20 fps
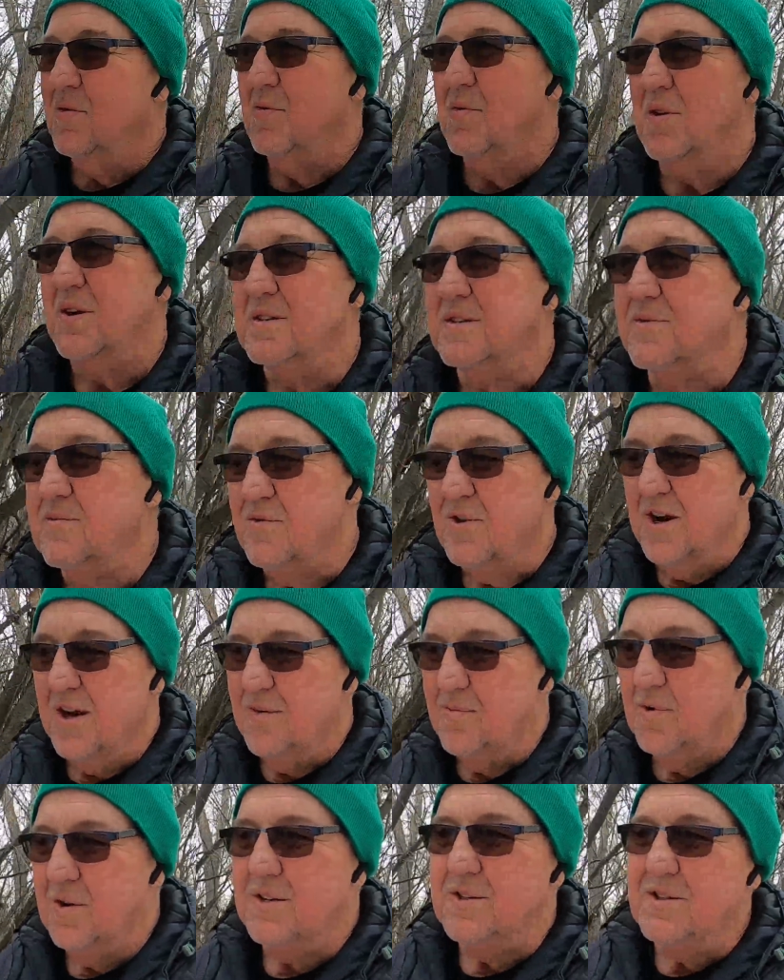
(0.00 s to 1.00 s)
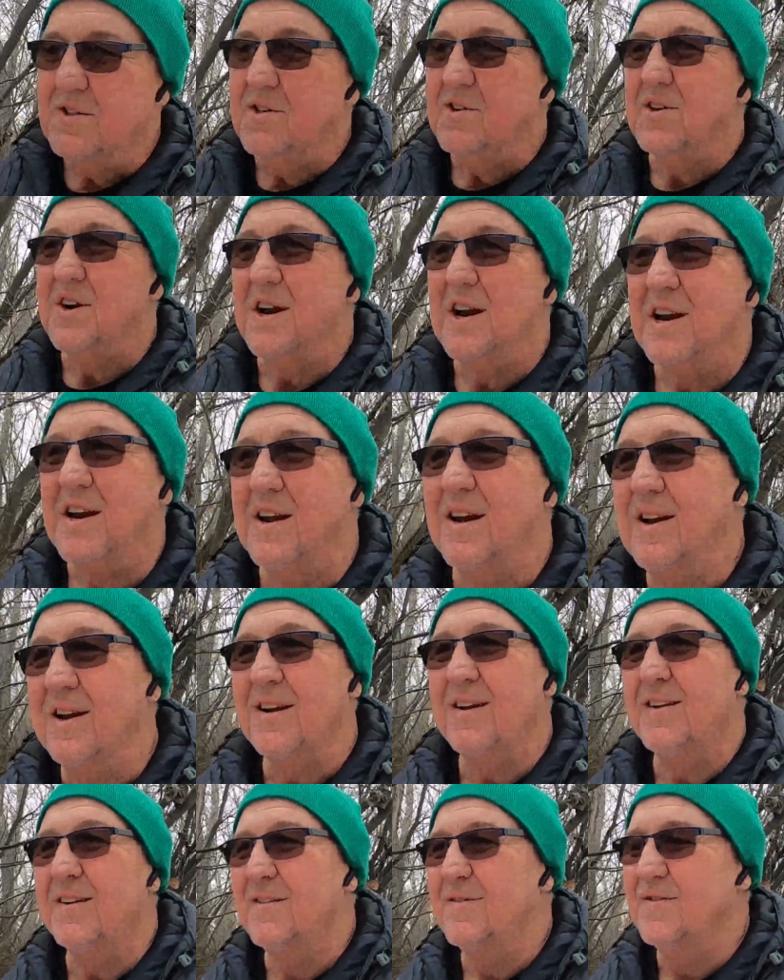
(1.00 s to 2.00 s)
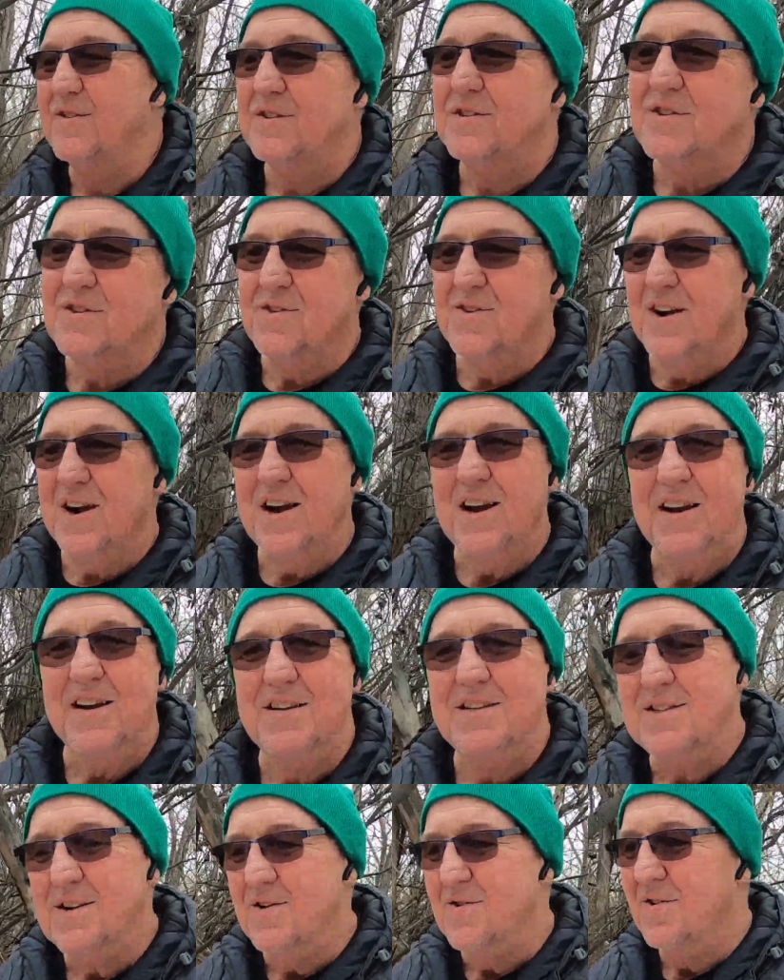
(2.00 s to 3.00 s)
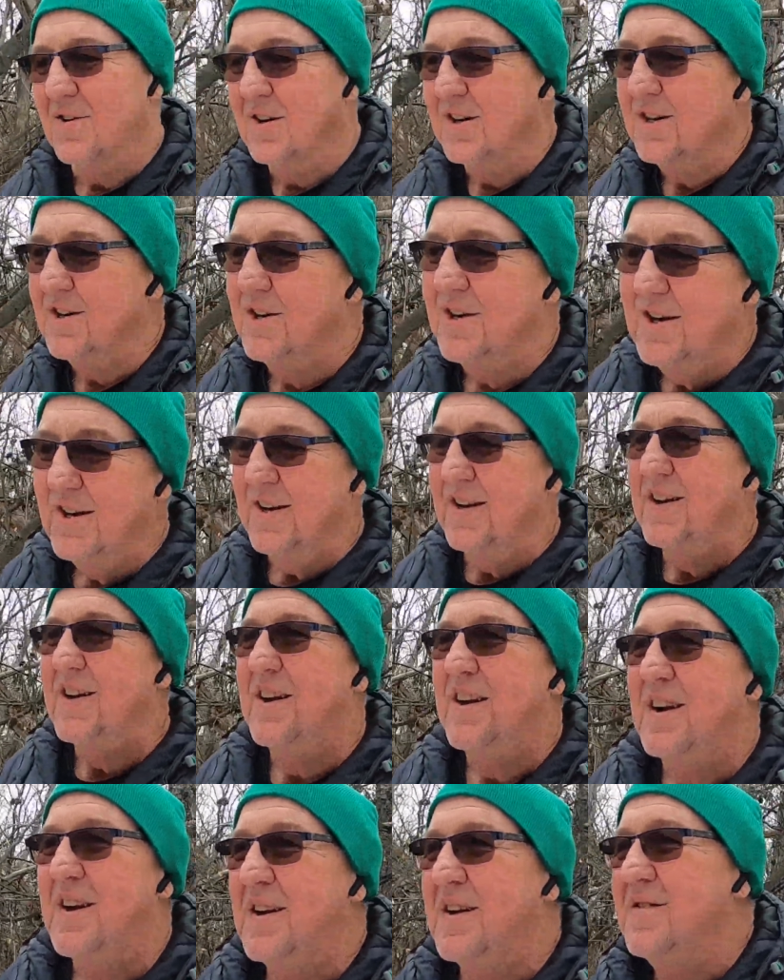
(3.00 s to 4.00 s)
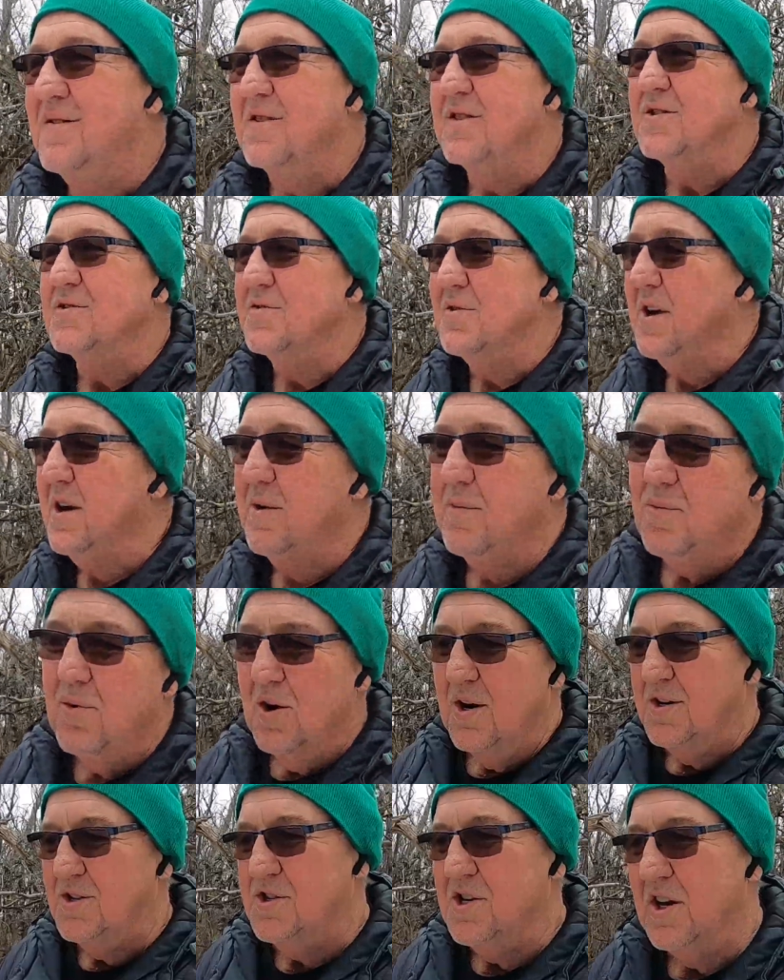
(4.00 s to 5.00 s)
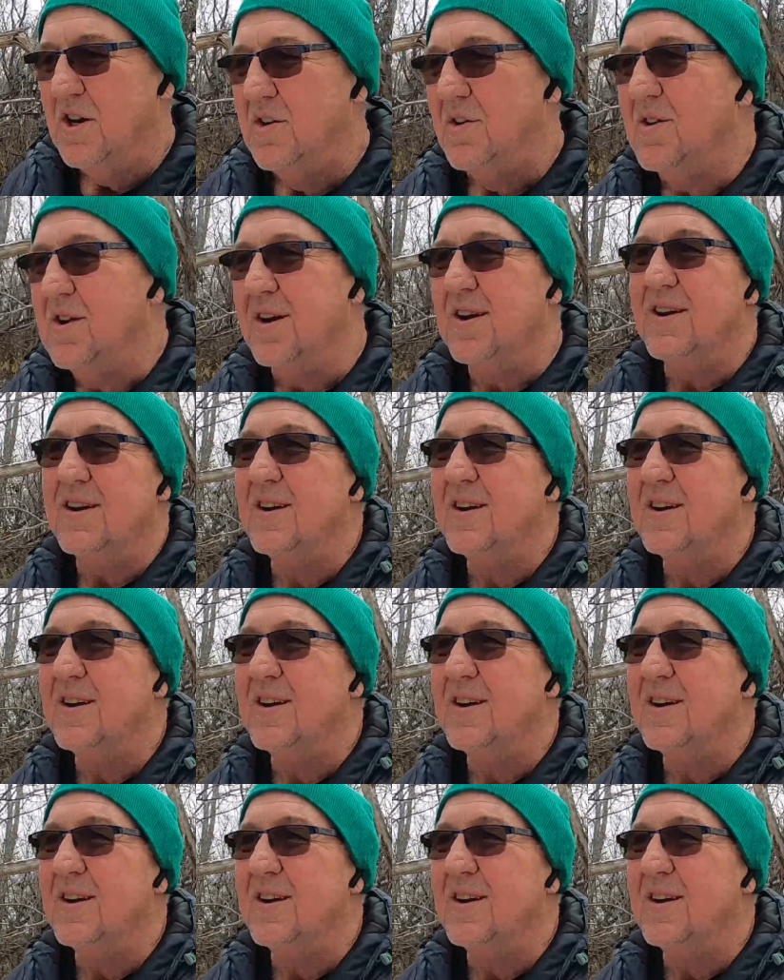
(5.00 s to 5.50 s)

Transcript: One's red, one's green. If it's green, he's going good. If it's red, watch out.